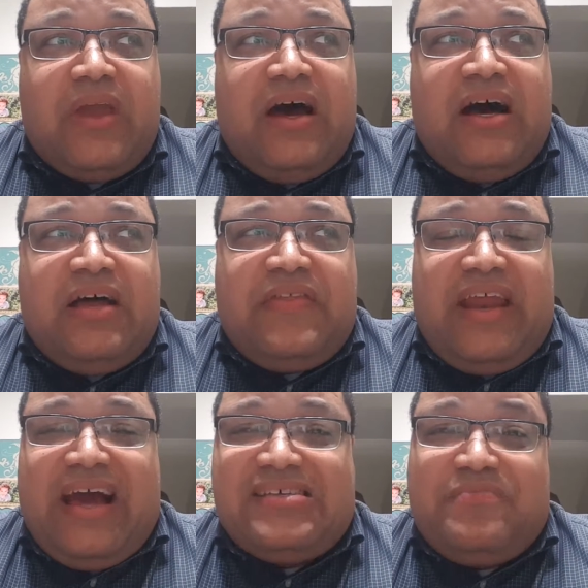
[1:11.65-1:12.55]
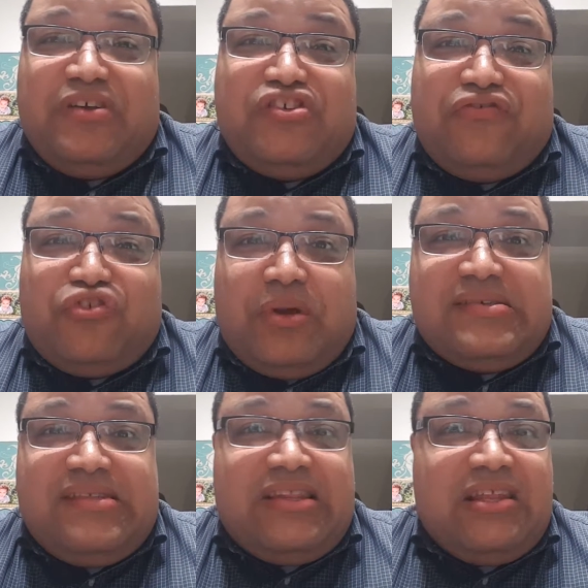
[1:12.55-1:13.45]
uh, that has a bunch of
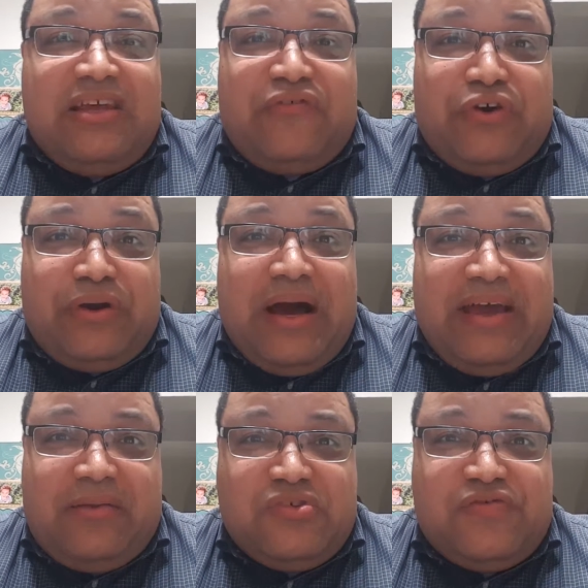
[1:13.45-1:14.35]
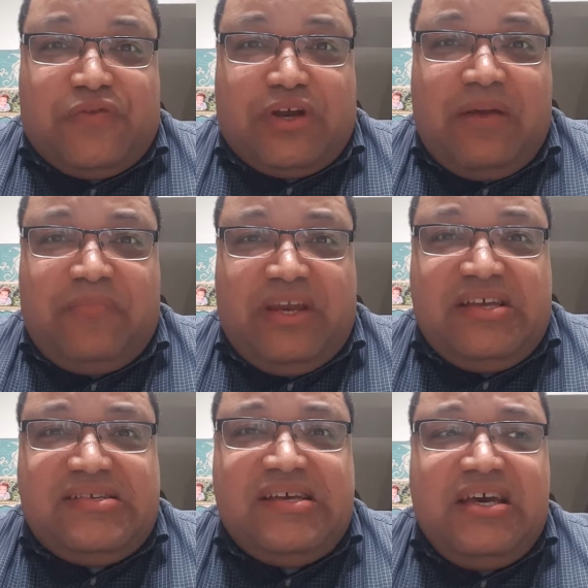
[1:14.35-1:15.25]
trucks that deliver items for
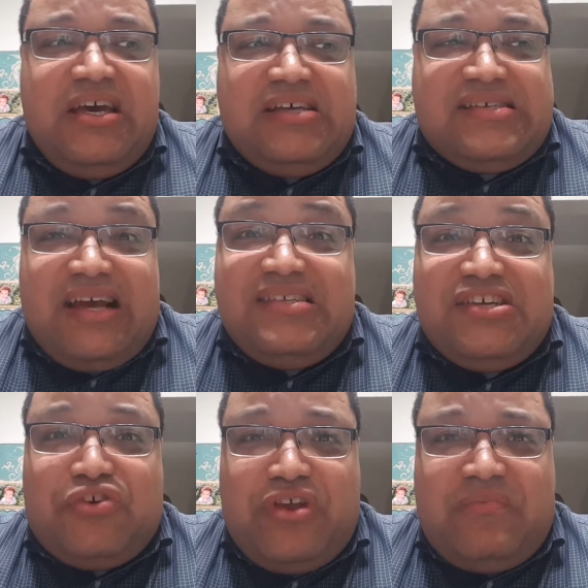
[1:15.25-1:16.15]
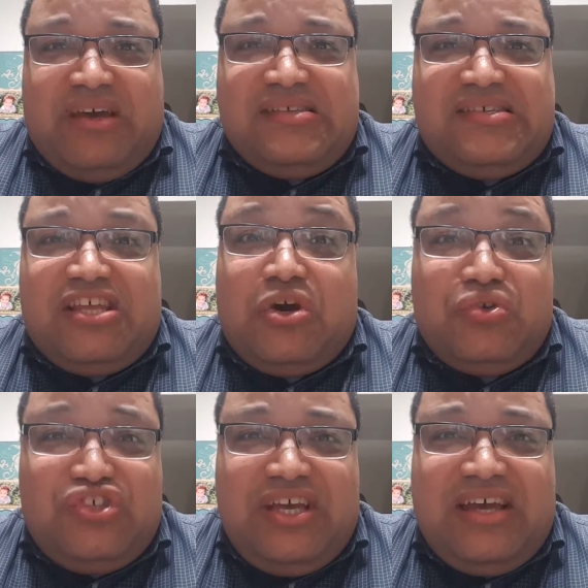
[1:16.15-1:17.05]
companies signs agreements
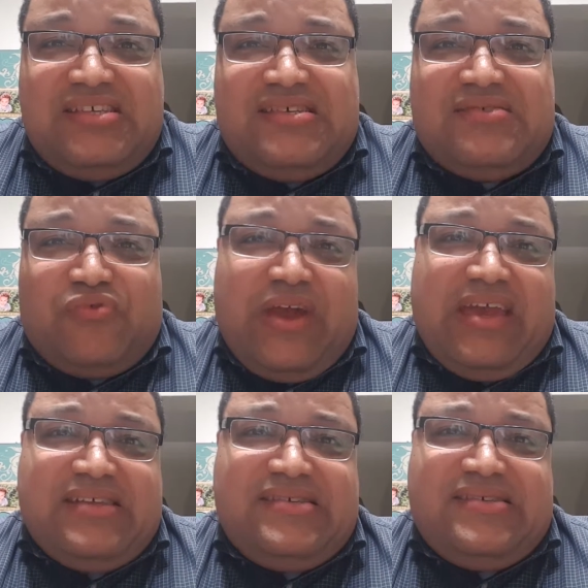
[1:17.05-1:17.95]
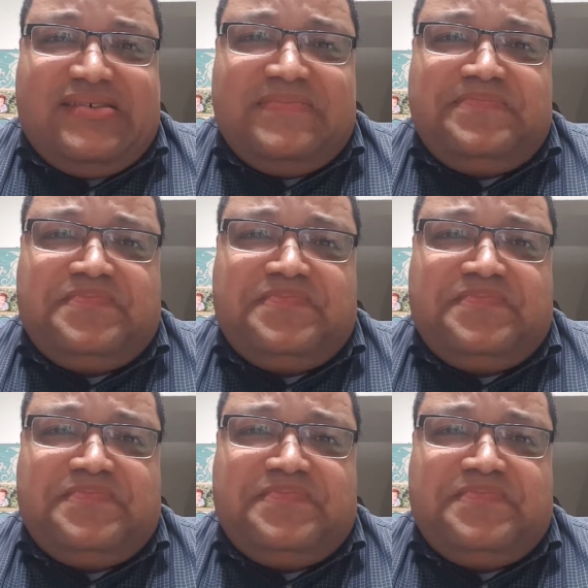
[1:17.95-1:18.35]
negotiates rates